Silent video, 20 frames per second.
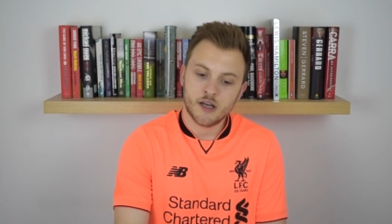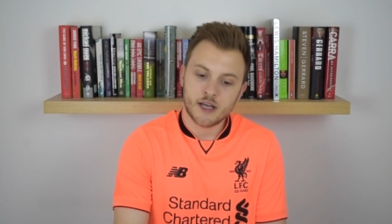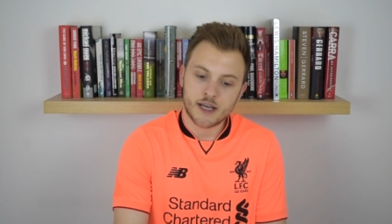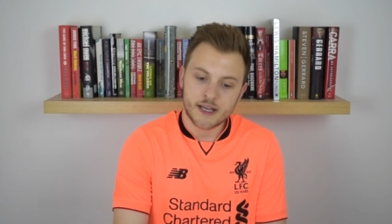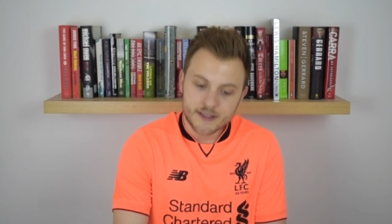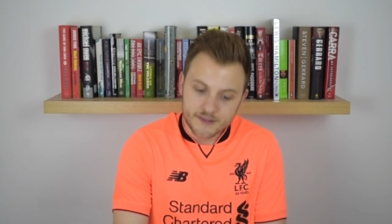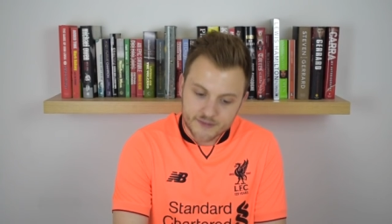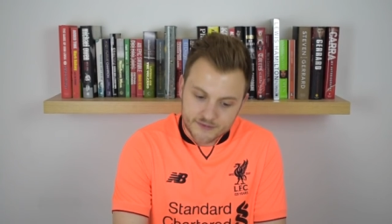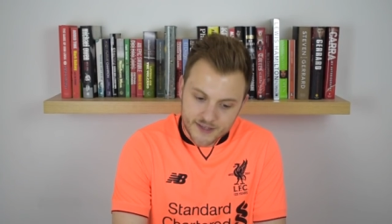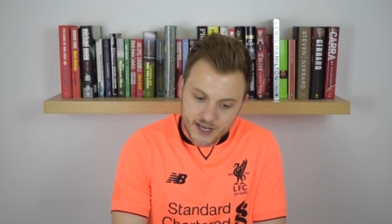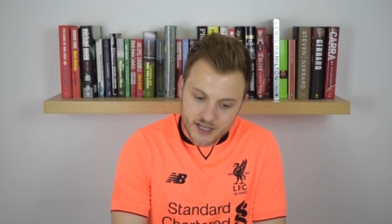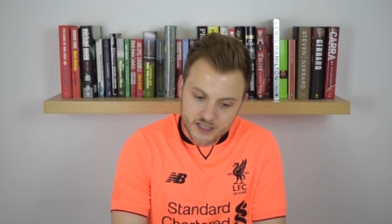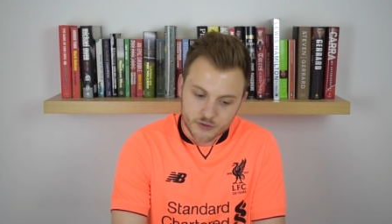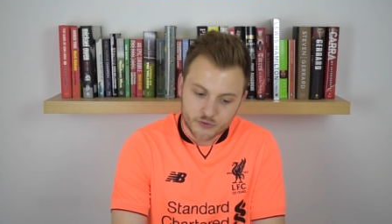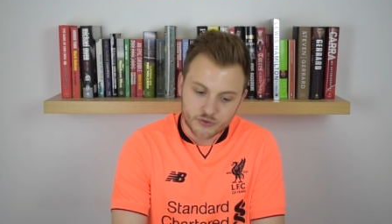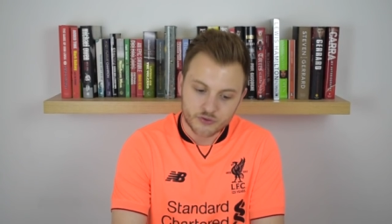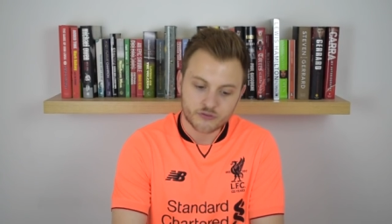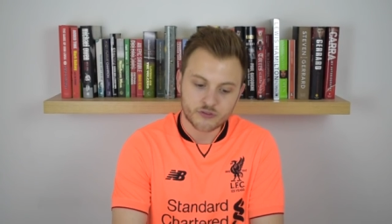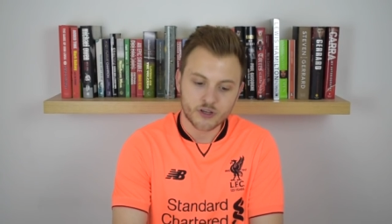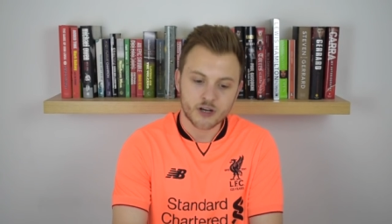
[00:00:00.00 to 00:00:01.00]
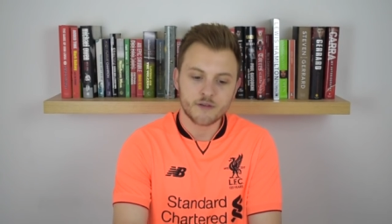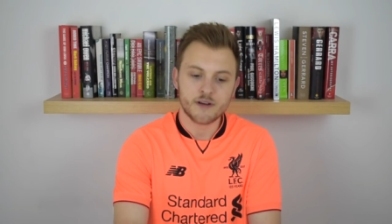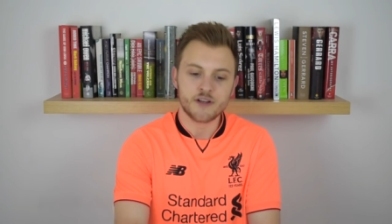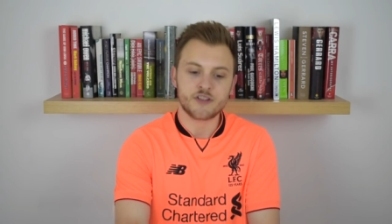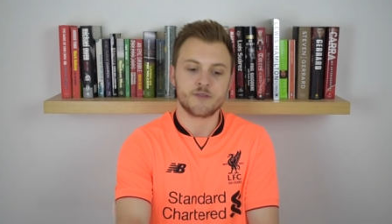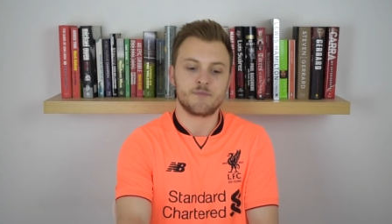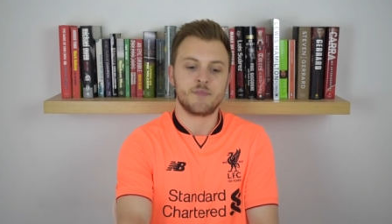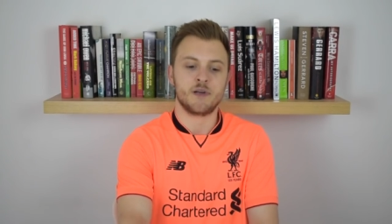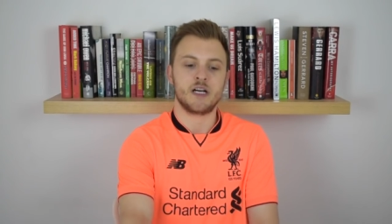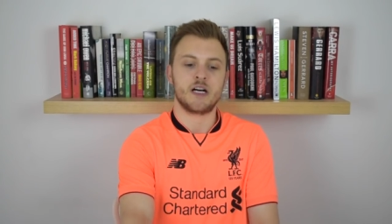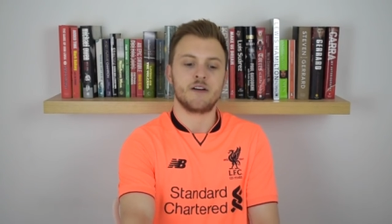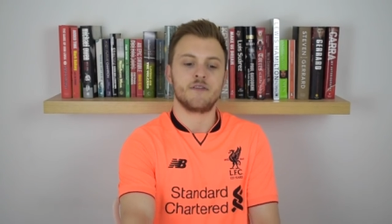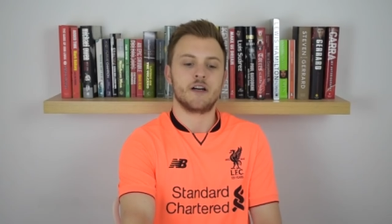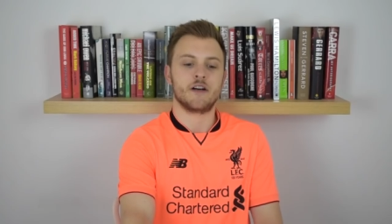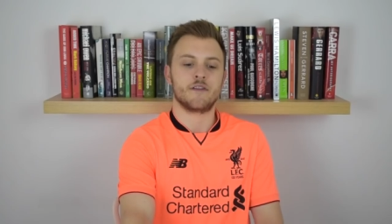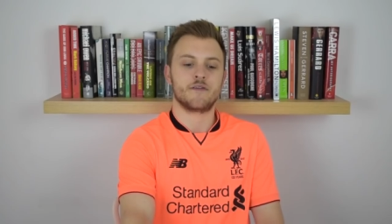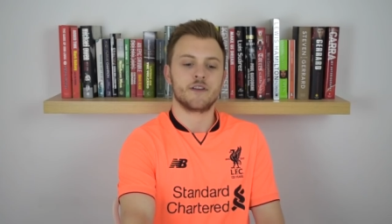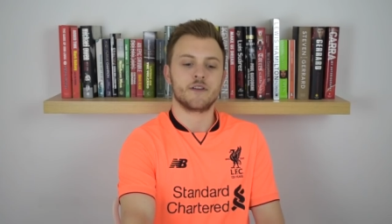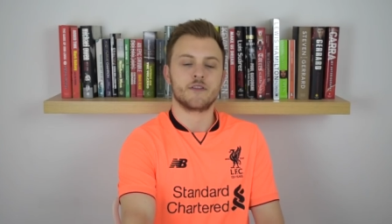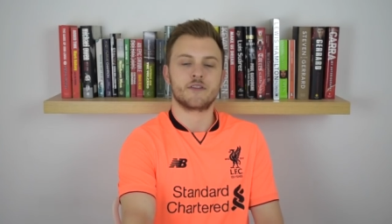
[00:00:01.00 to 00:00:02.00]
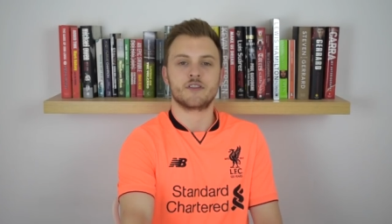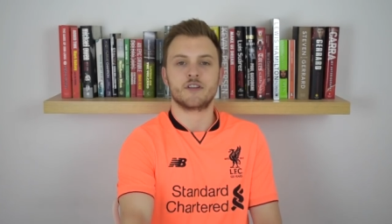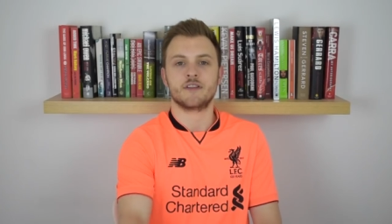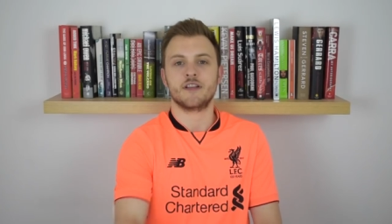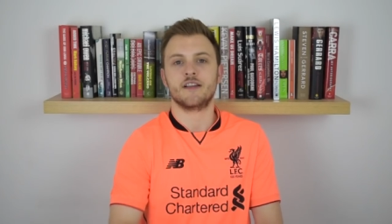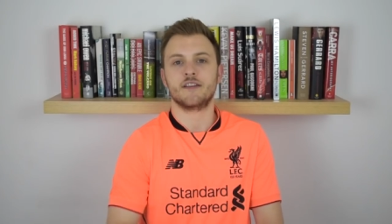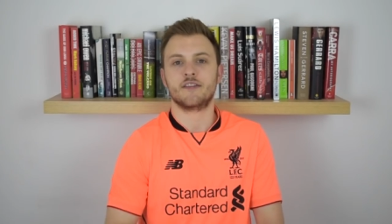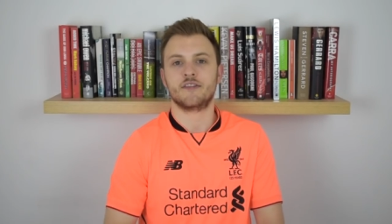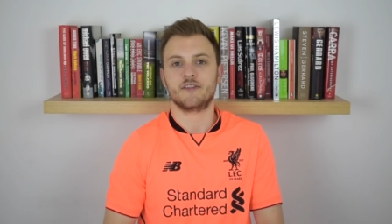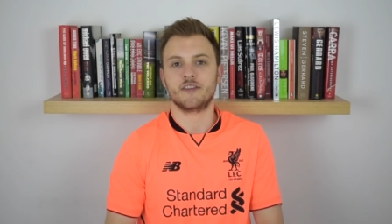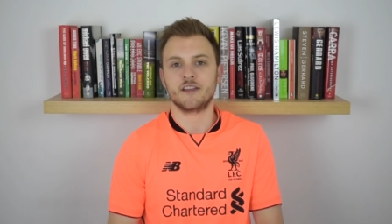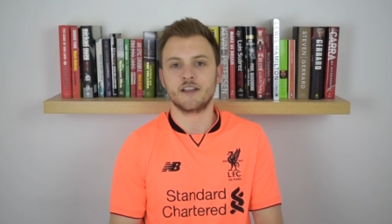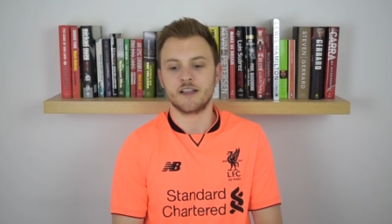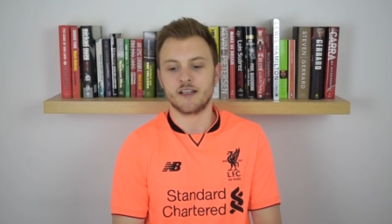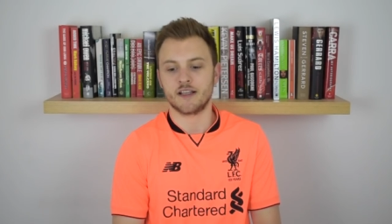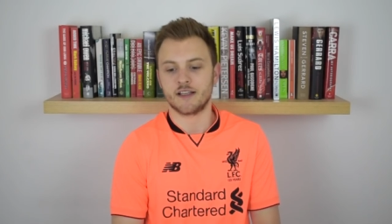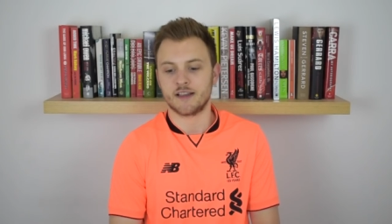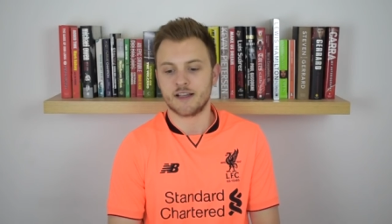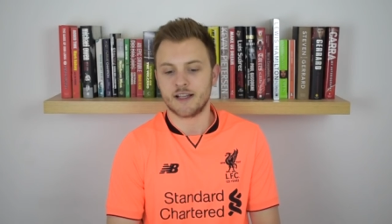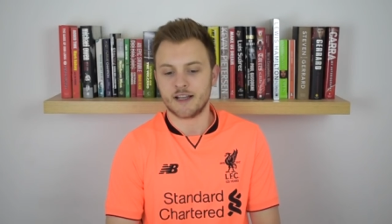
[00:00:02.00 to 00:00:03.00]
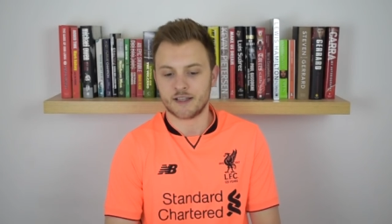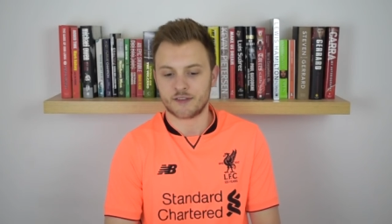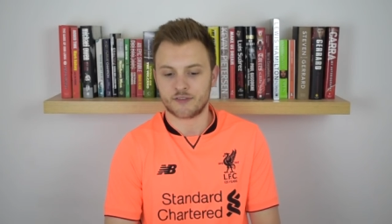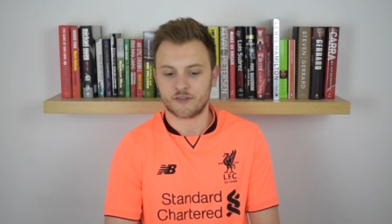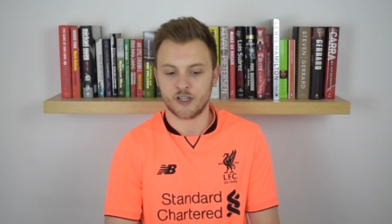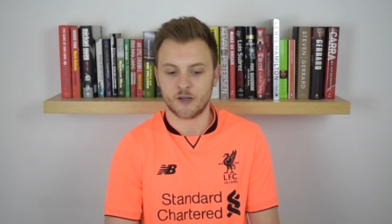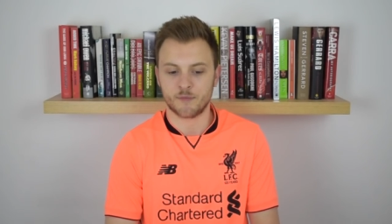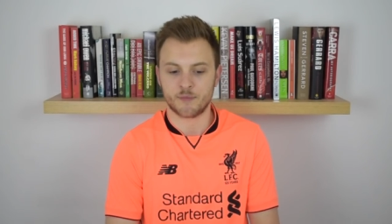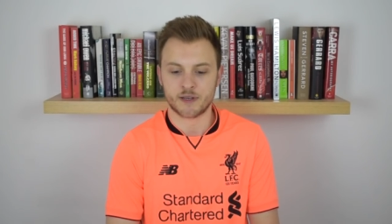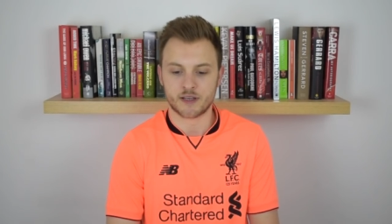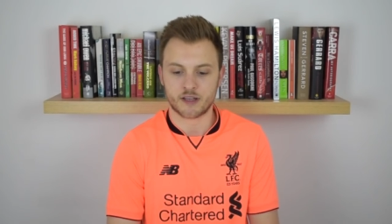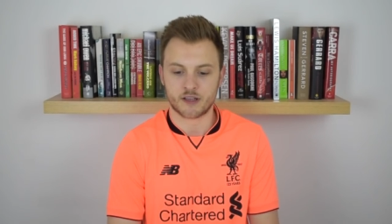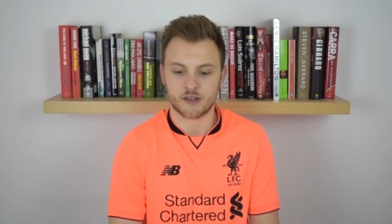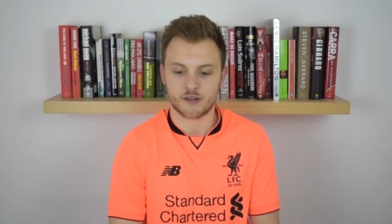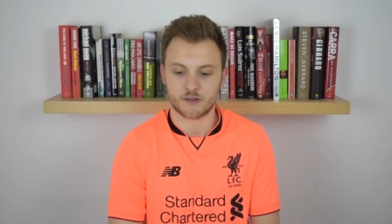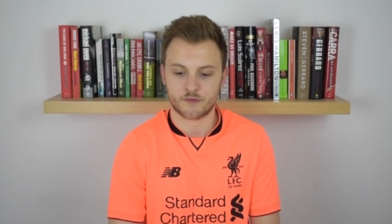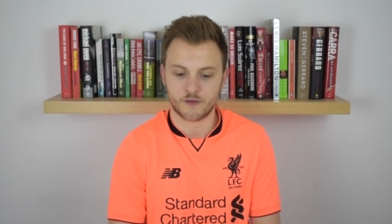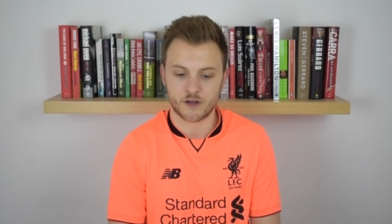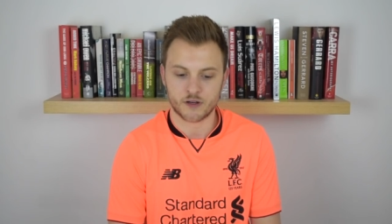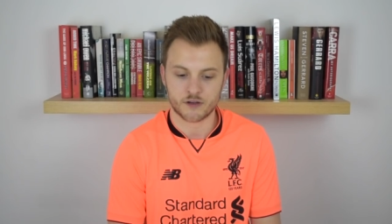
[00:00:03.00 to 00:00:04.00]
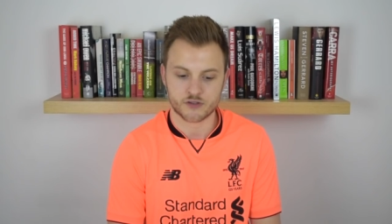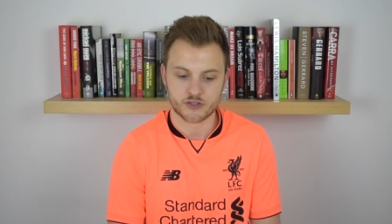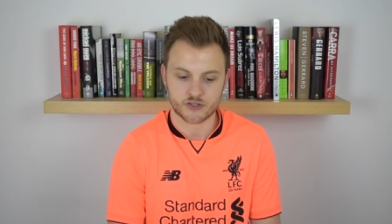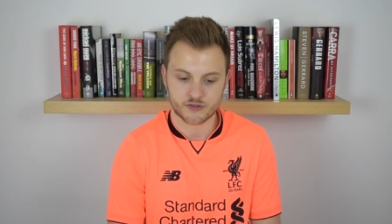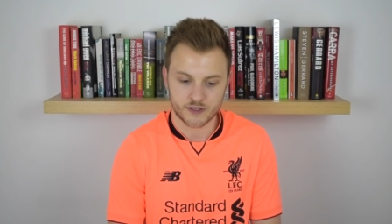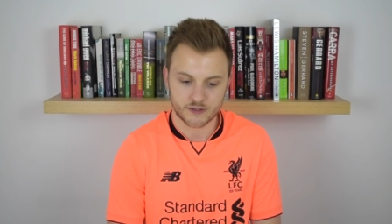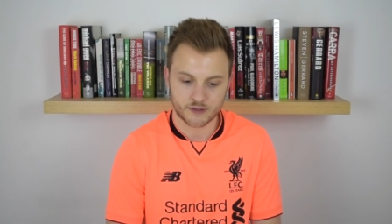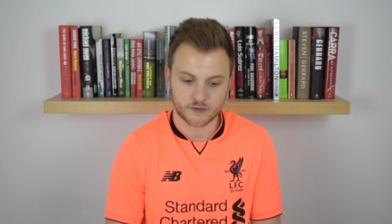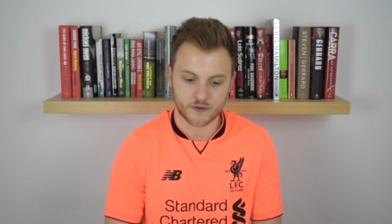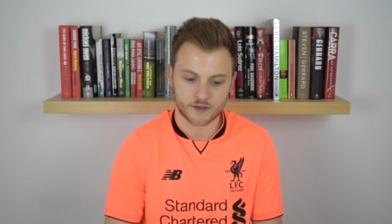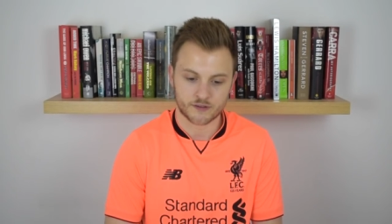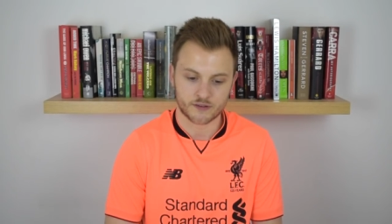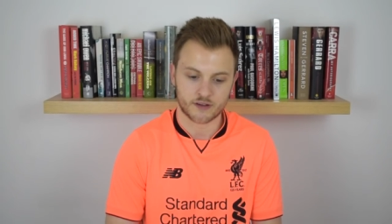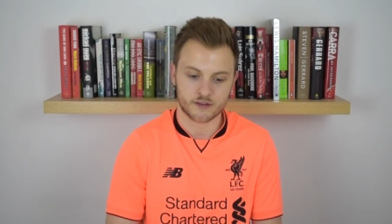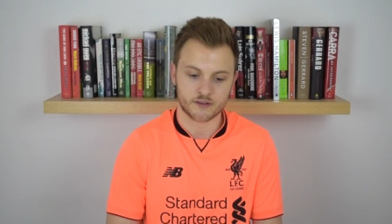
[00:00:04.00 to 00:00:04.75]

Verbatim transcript: Is Daniel Sturridge a part of our future? That's the last topic as far as transfers are